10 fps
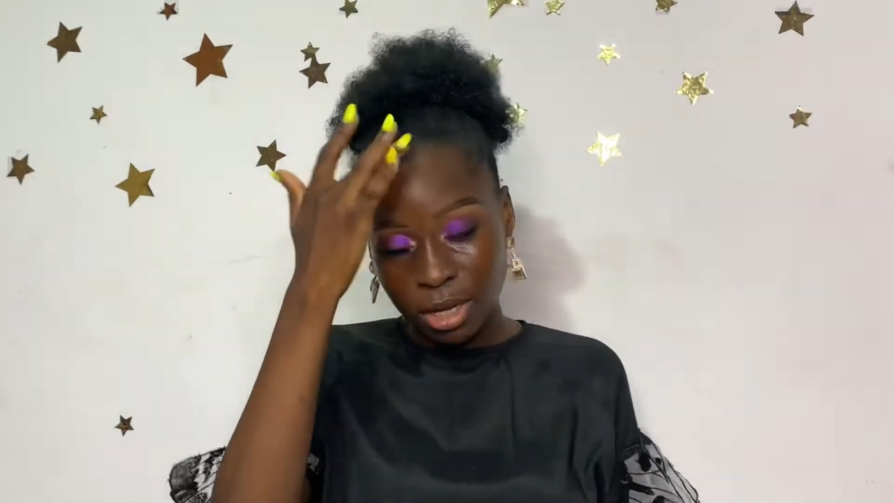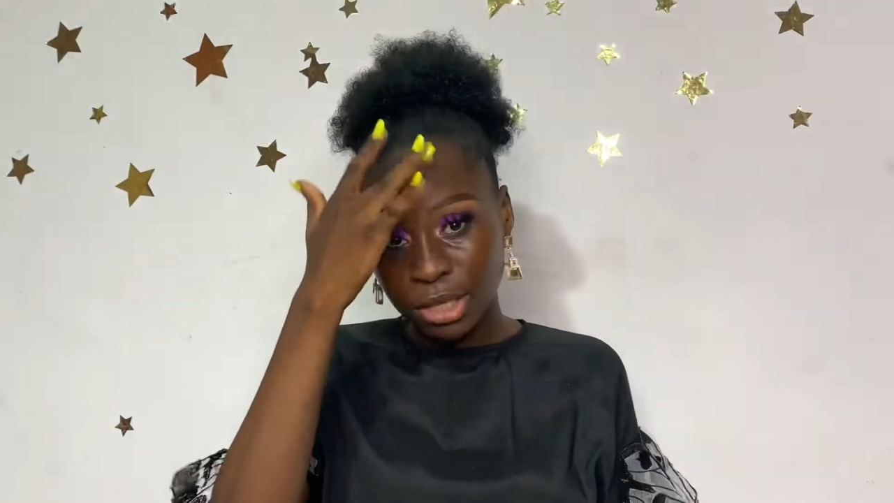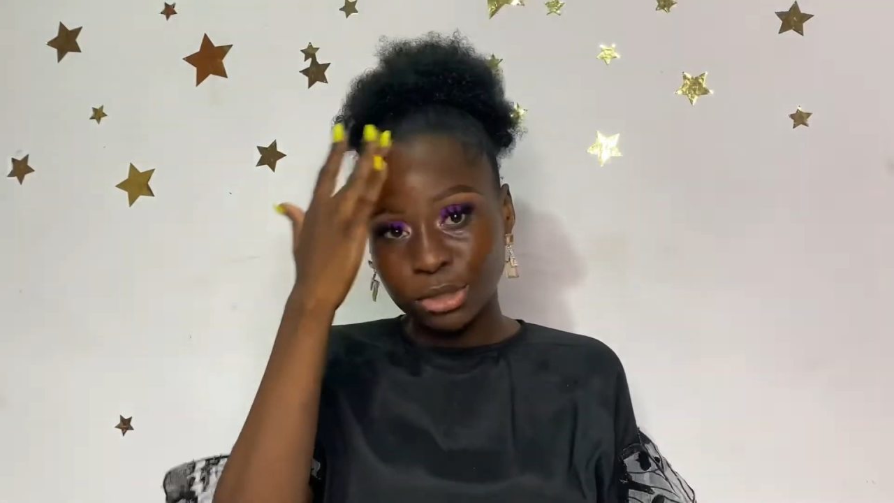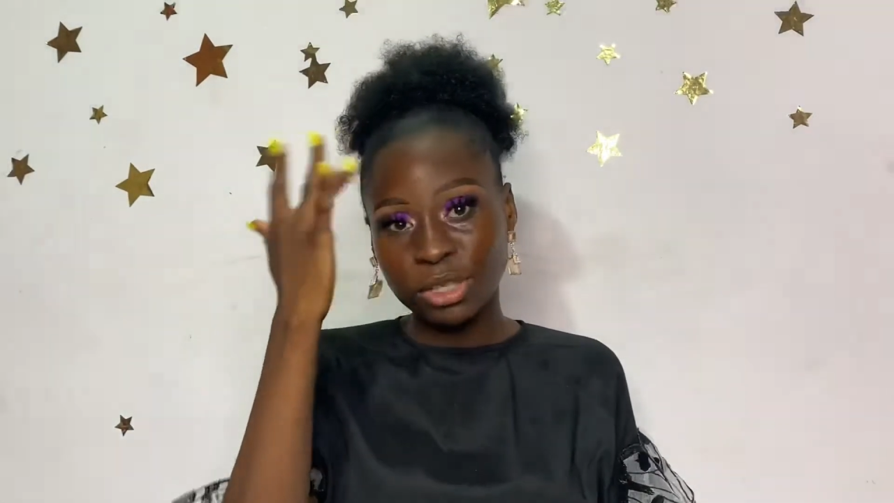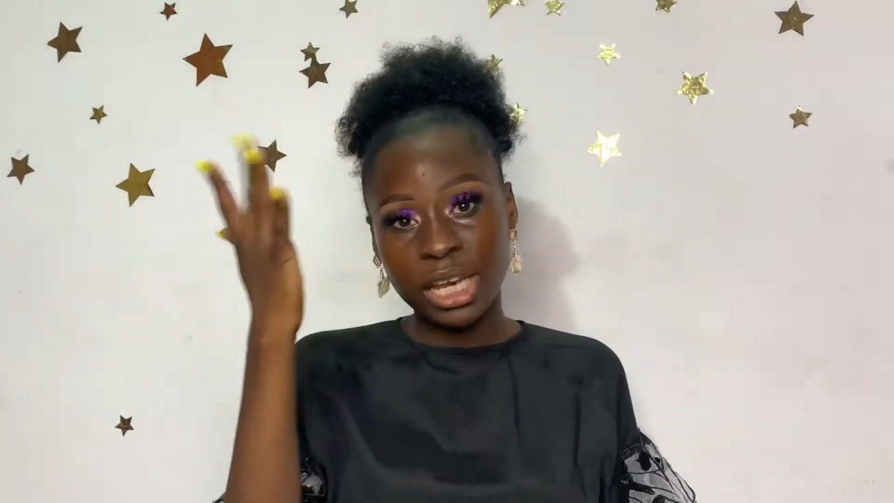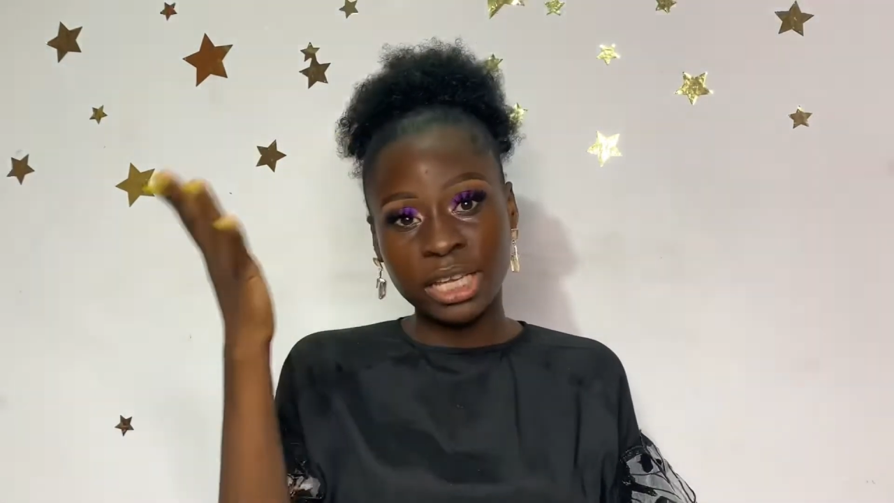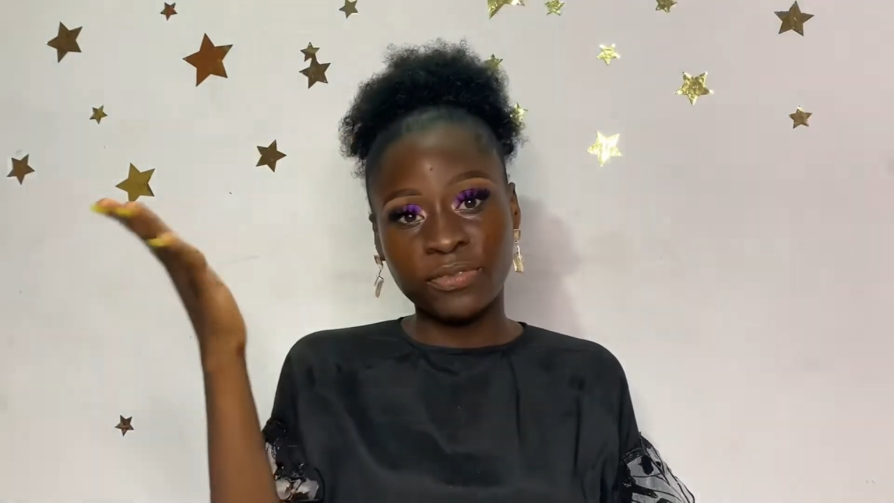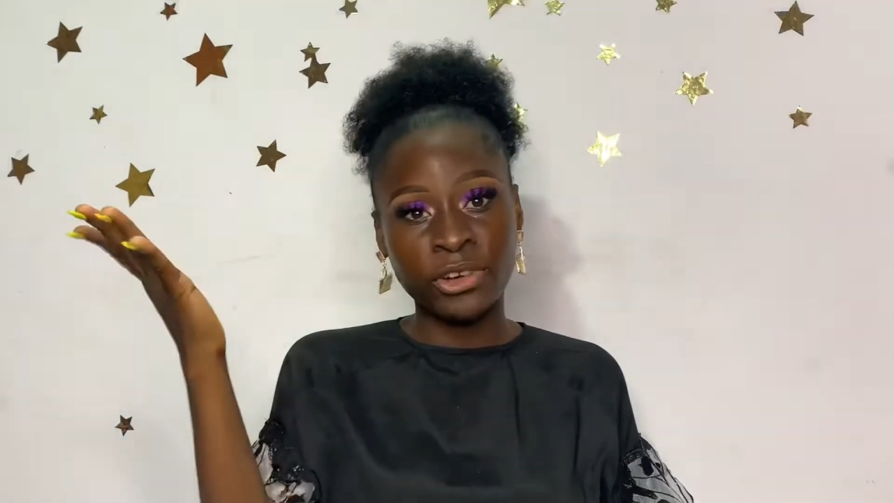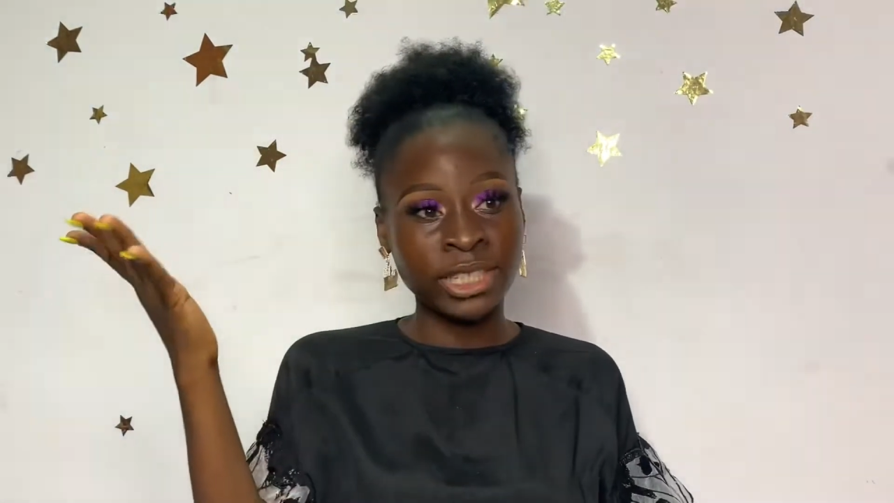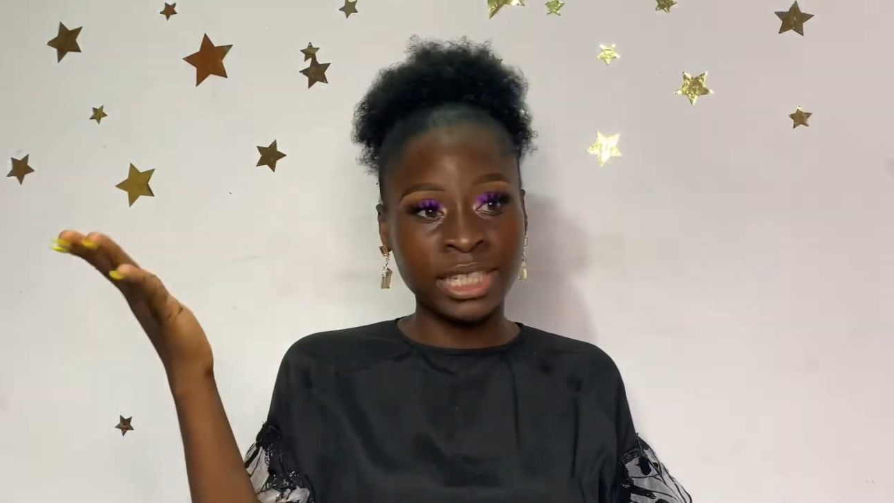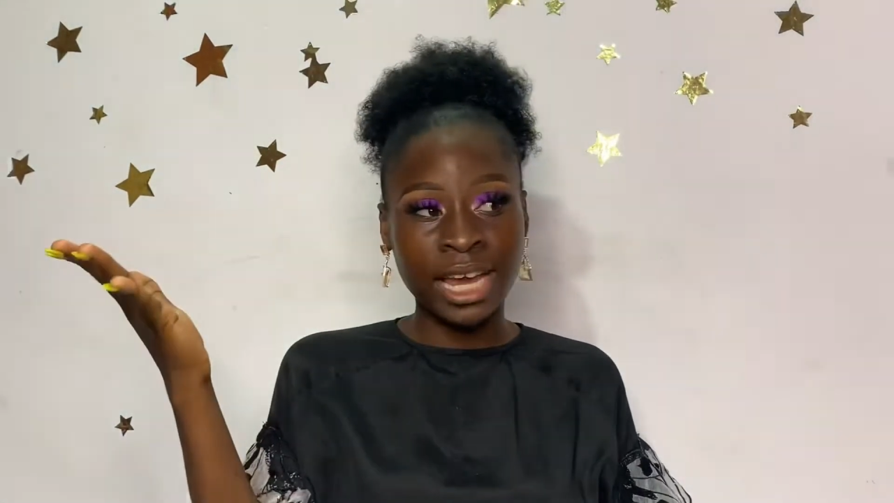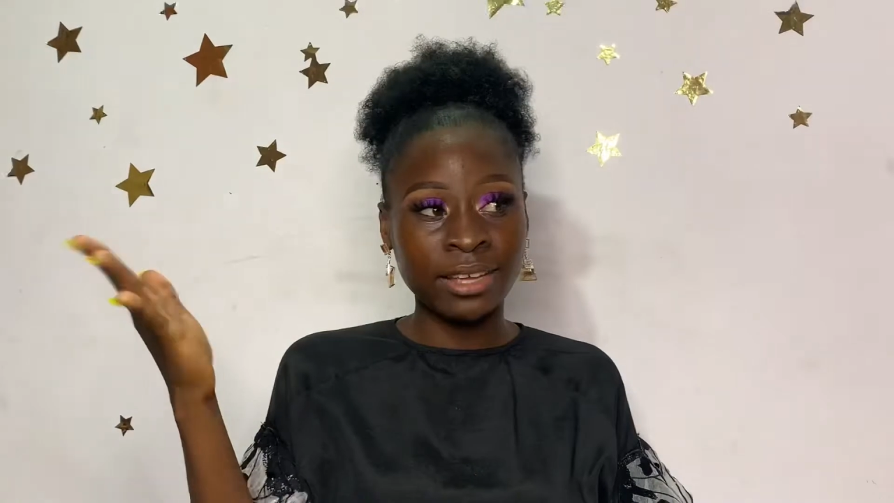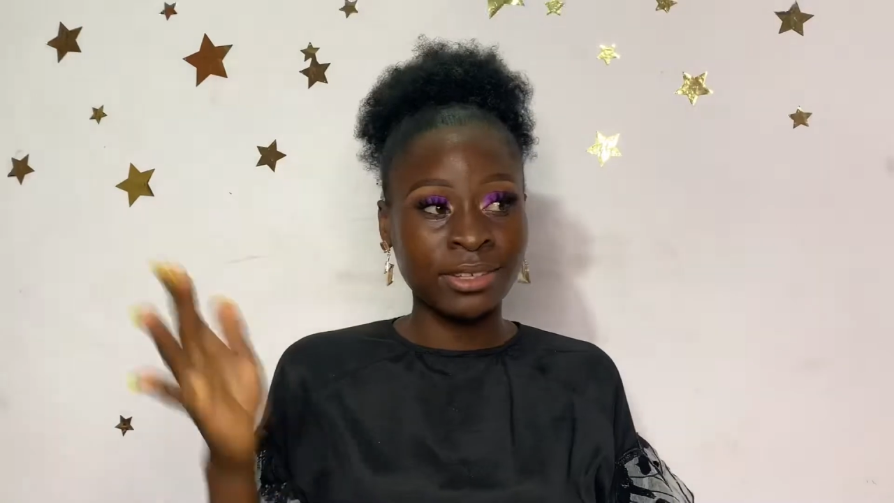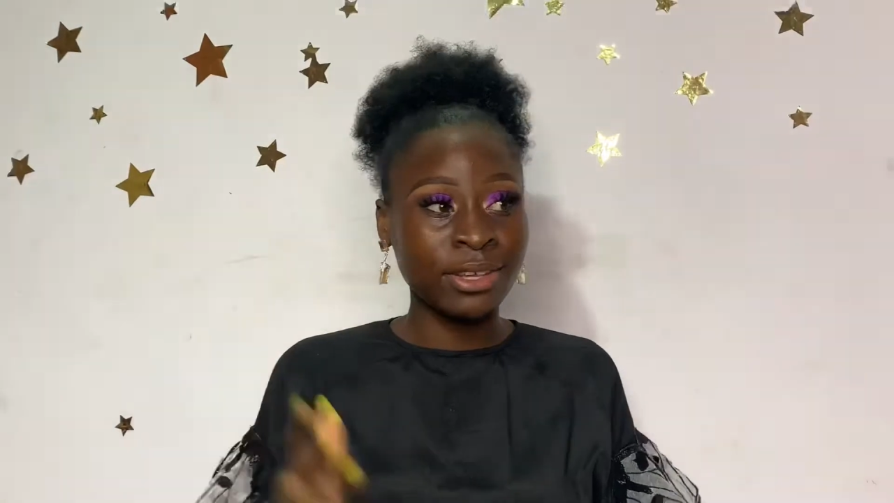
today is foxy eyes